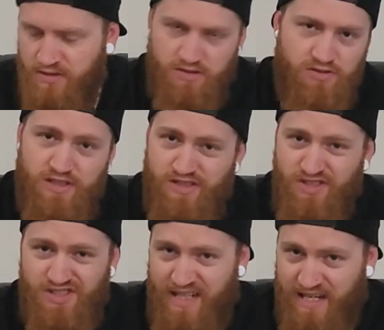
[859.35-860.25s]
As long as there's
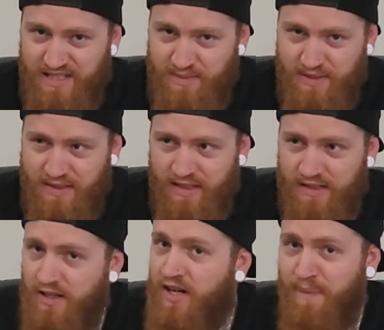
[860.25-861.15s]
no snakes in my
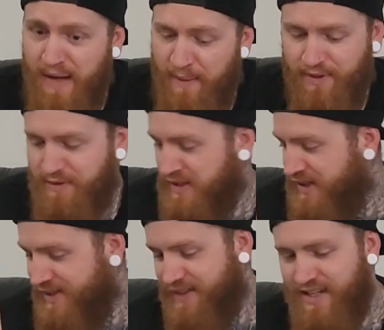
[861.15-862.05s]
tent, I'm happy.
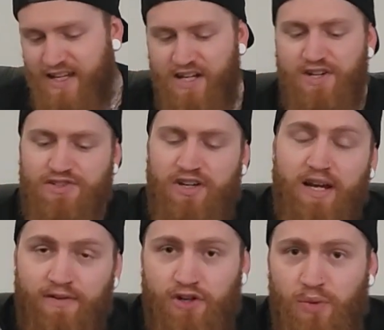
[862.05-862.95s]
So
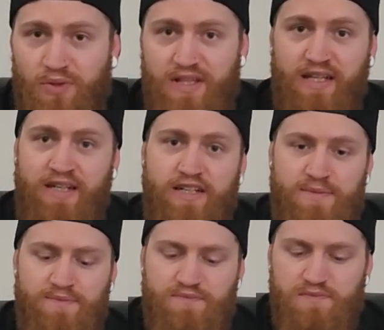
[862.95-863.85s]
yeah, I've gone with the inner.
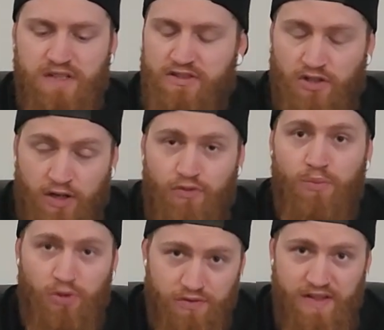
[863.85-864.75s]
I've
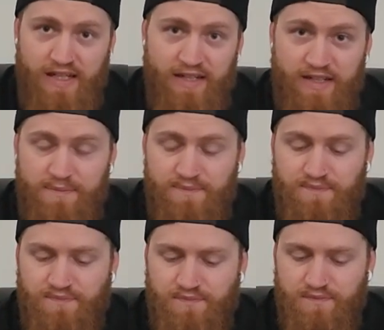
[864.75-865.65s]
removed the inner,
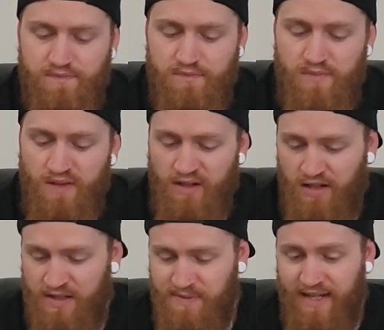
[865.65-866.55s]

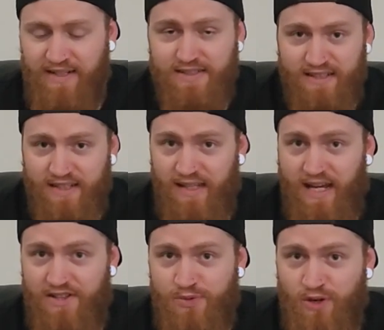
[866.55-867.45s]
and I'm keen to see
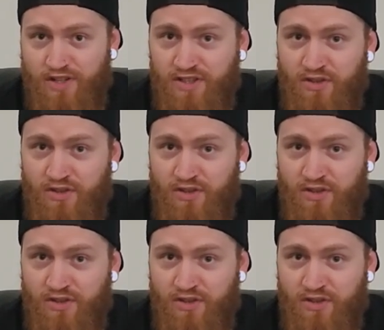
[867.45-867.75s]
how this works.